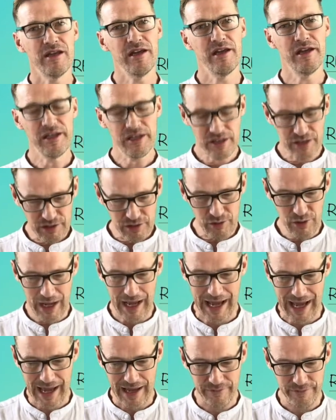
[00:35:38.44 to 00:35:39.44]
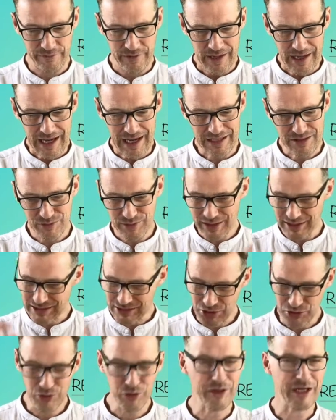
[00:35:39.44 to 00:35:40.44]
that you have as
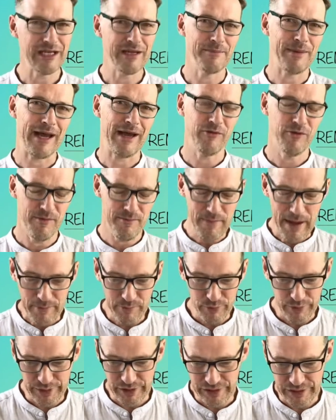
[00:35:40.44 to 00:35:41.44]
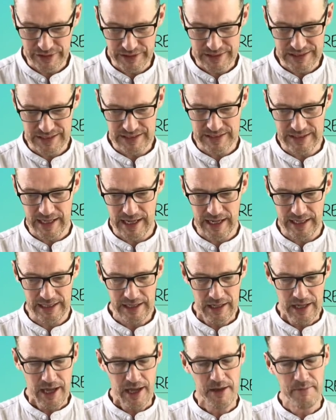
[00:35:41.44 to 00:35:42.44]
we're talking about remembering things
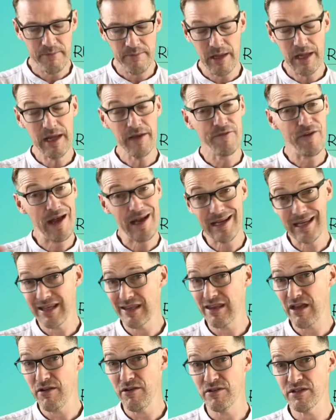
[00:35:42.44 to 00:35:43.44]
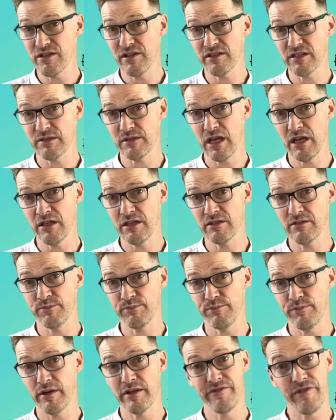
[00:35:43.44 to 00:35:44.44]
today. Um, if any of those has, has
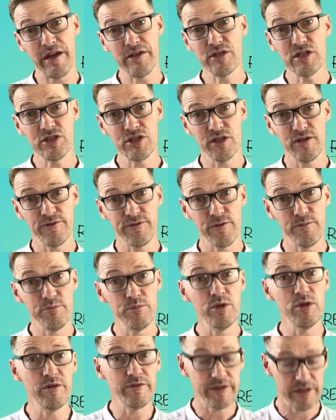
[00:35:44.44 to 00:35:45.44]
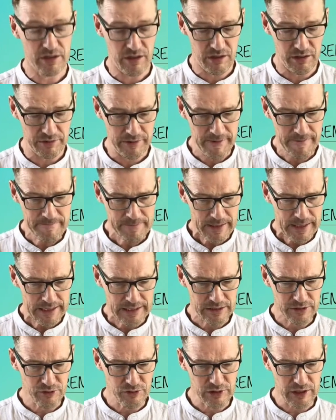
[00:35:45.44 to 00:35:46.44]
prevented you from moving on
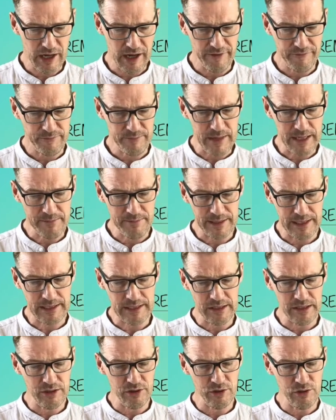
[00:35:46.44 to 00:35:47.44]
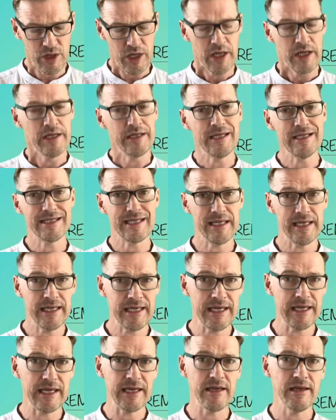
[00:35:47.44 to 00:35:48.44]
in your life, maybe you need to
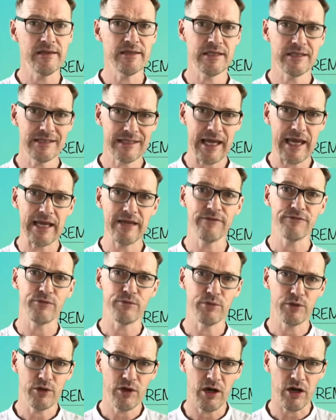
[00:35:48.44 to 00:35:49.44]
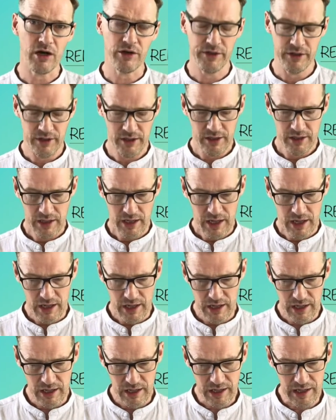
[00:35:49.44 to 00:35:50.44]
hear today from God.
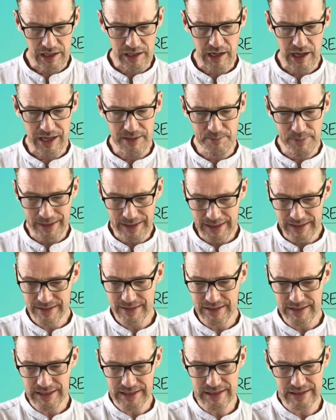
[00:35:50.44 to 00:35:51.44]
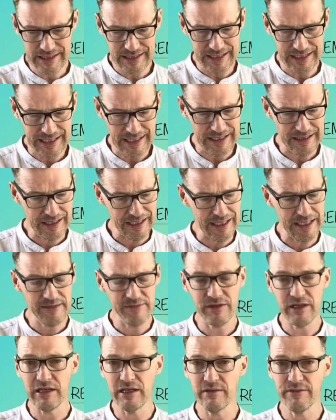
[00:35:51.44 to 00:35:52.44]
Uh, like Peter needed to hear that
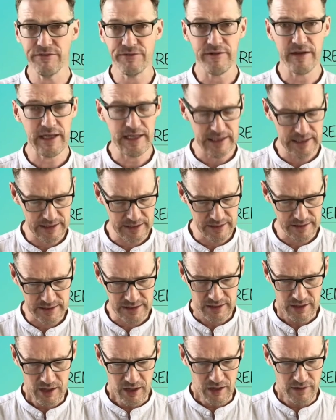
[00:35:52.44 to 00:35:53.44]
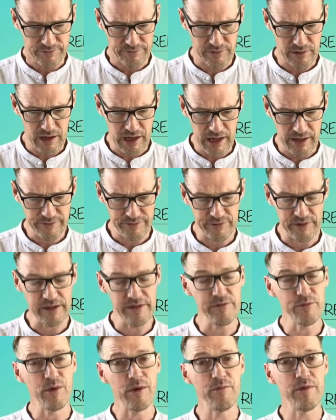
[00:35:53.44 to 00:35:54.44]
even in the failures of life,
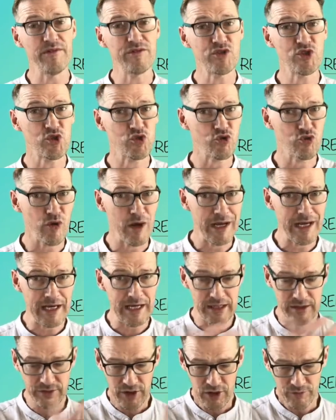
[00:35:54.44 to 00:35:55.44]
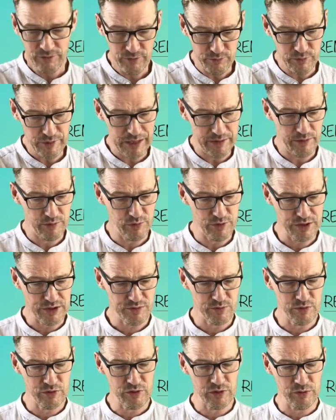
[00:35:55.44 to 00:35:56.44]
even when we've strayed from where we
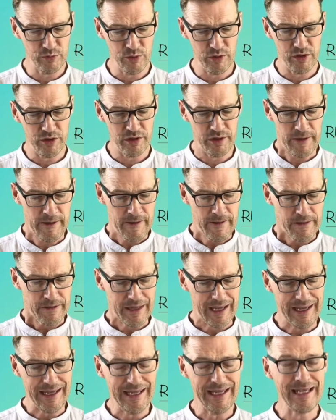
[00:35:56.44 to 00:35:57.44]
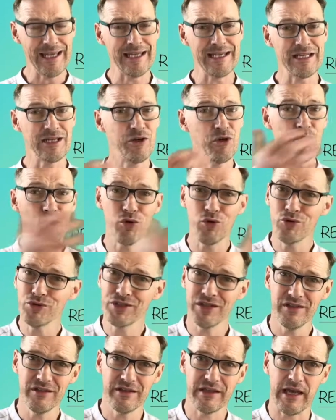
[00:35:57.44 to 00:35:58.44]
once were, were that He
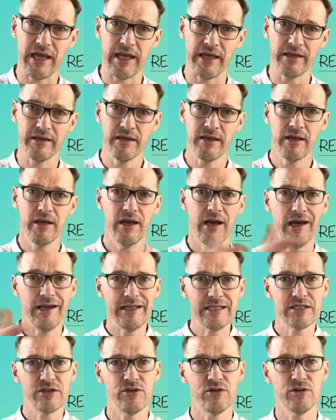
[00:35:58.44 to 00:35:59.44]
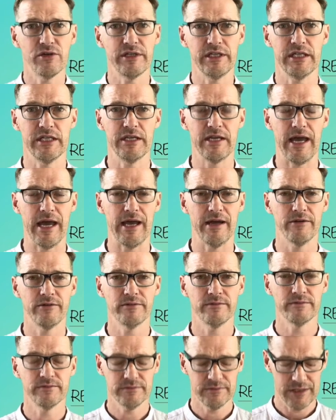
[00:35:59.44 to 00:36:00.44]
called you then and He's calling you now
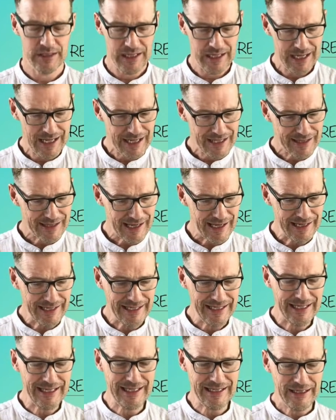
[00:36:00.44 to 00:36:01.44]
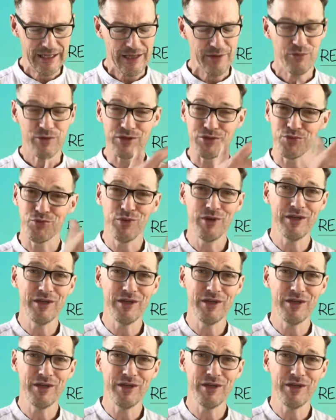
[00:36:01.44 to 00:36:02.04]
that He was